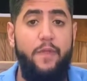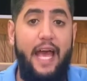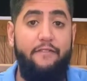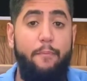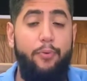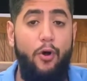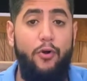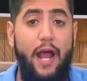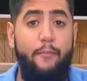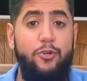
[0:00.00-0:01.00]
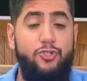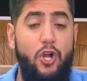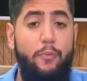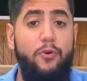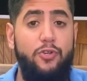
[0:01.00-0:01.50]
They have a program with
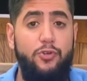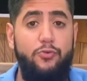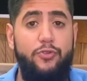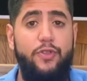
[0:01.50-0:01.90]
troubled youth.